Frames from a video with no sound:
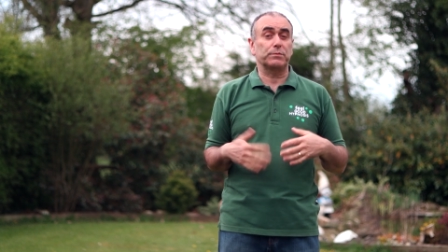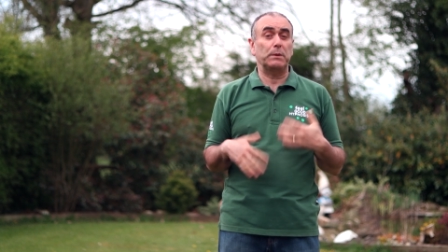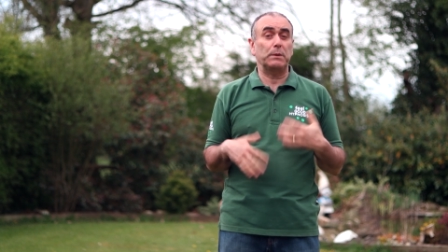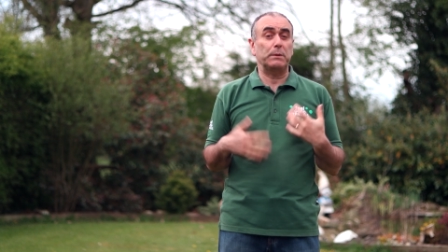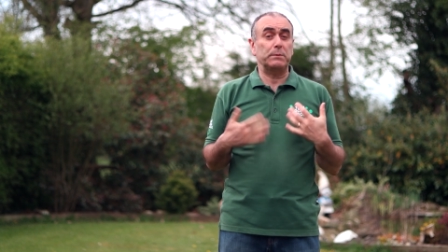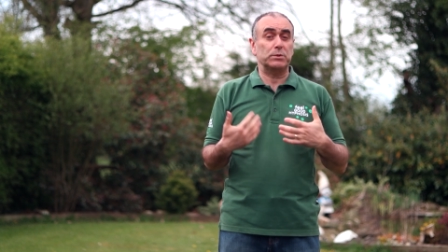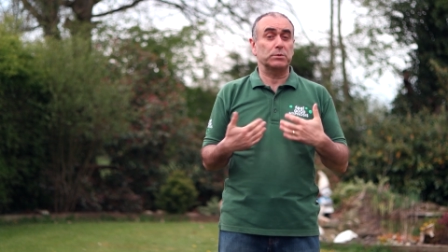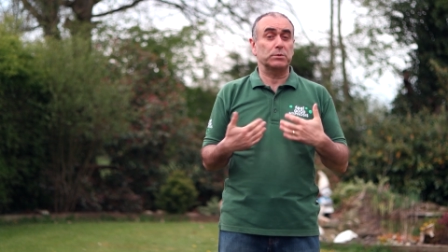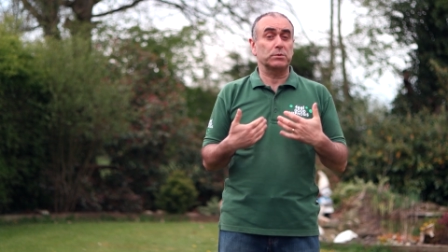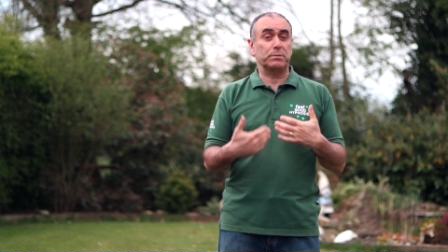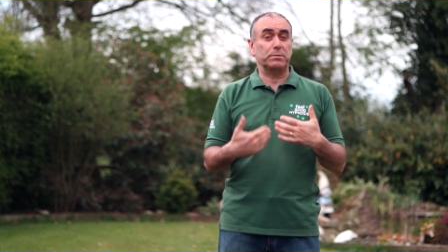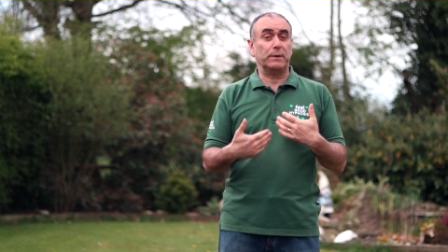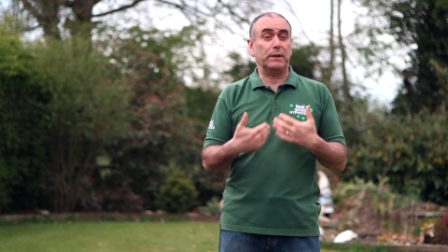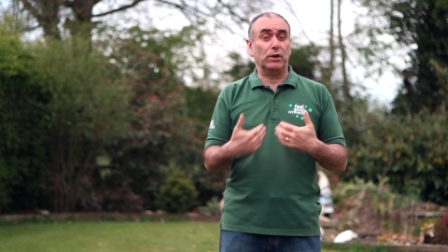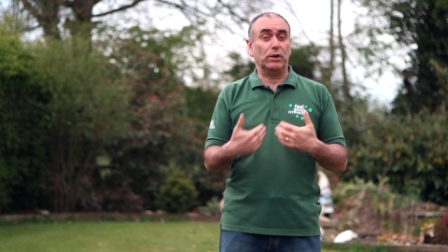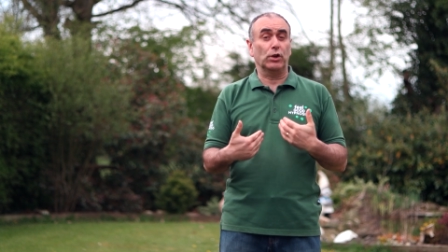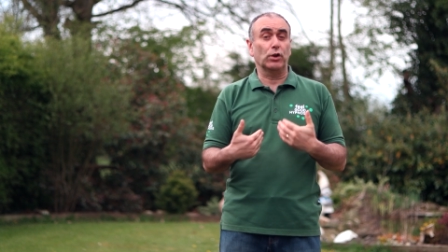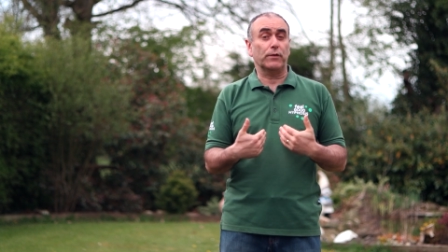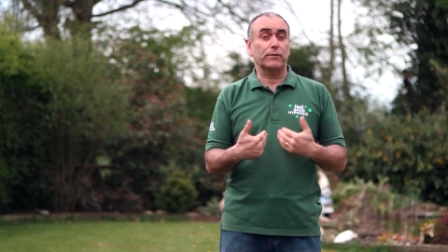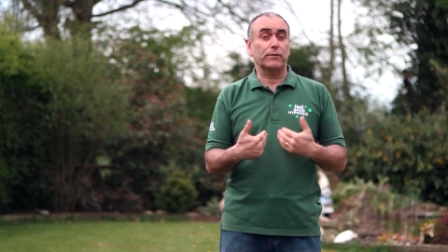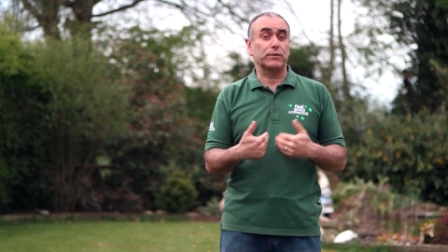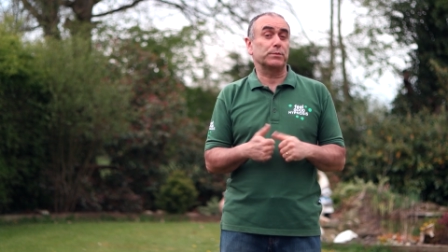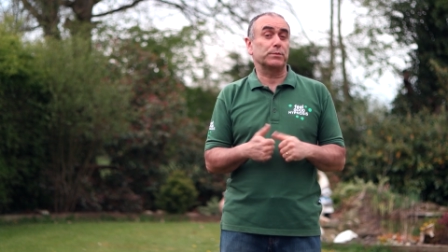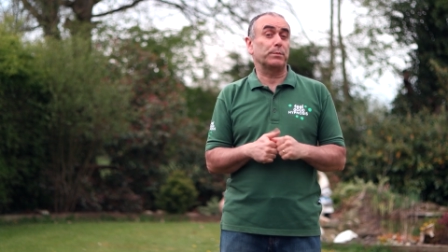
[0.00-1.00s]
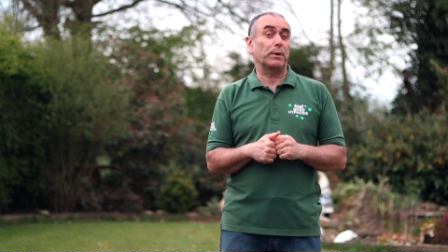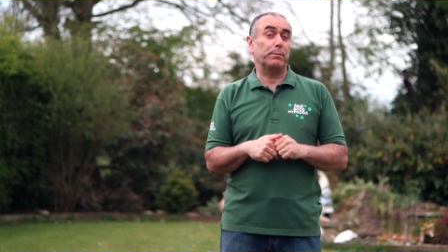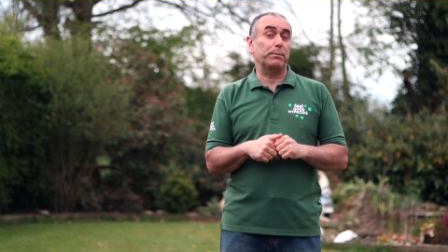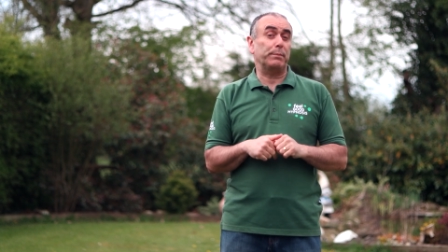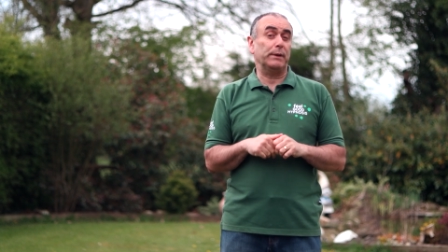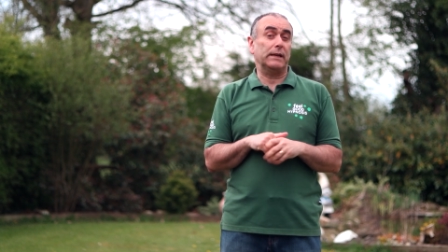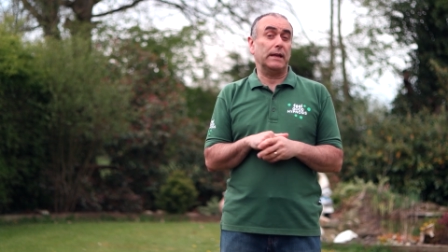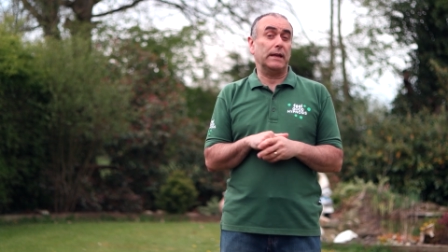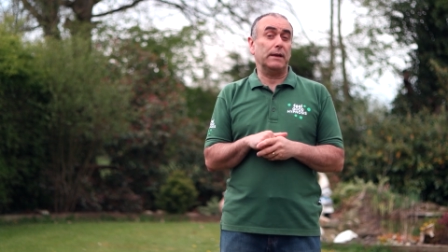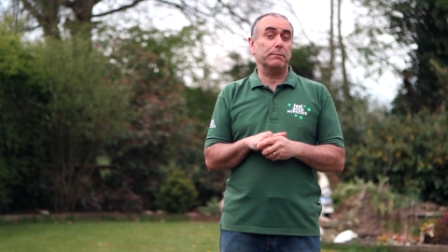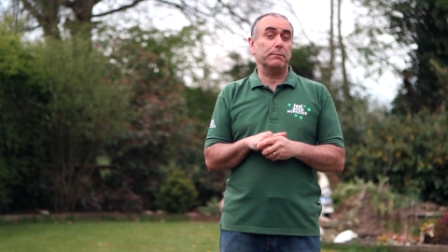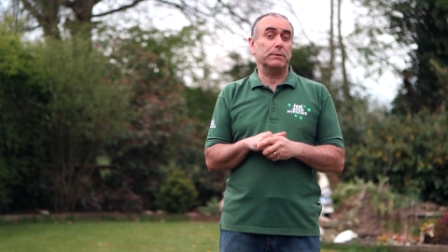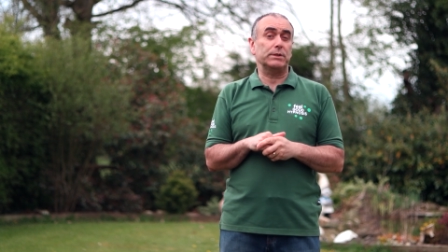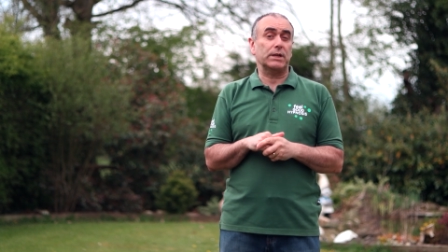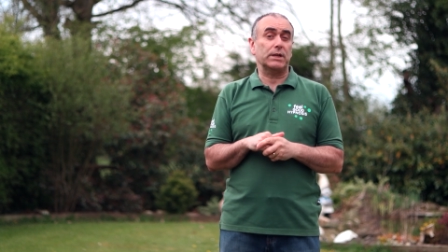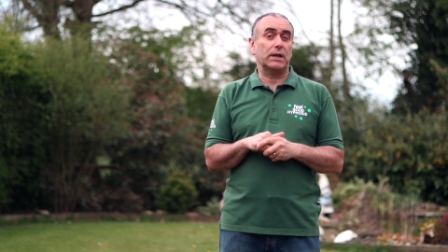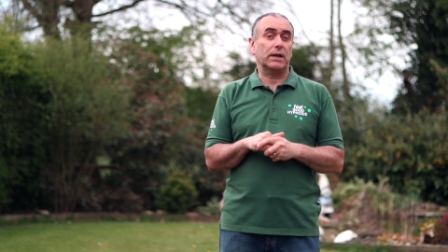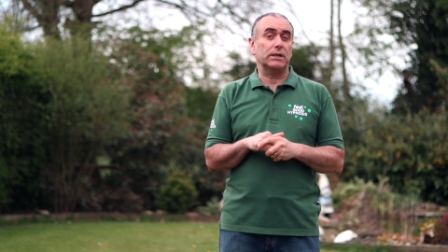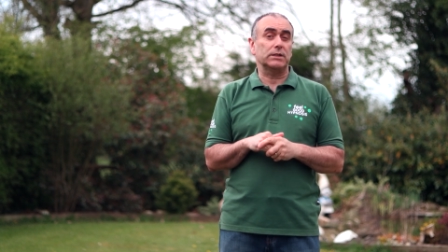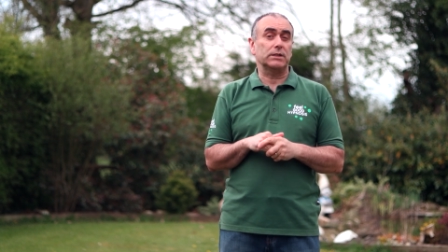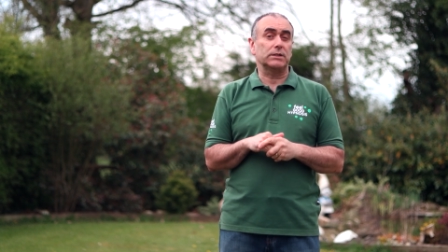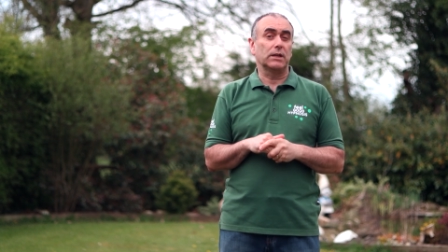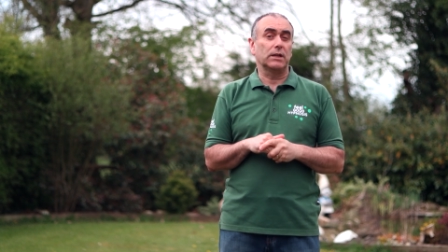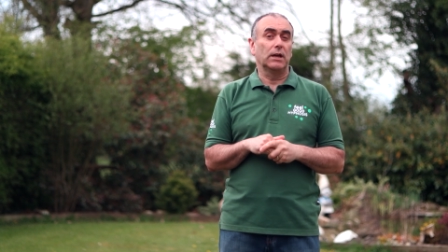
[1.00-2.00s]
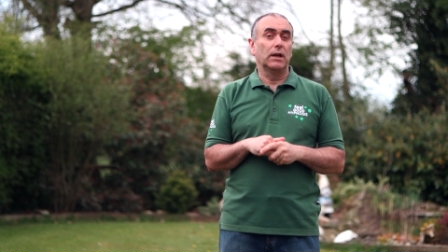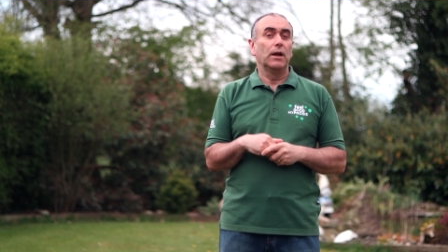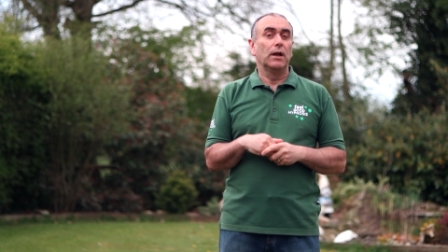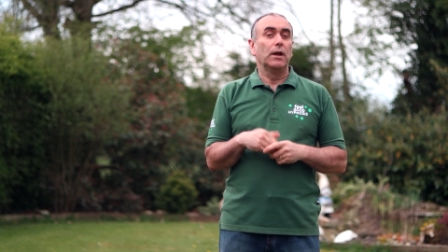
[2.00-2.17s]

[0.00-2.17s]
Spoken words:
Maybe she was a bit nervous about being hypnotized.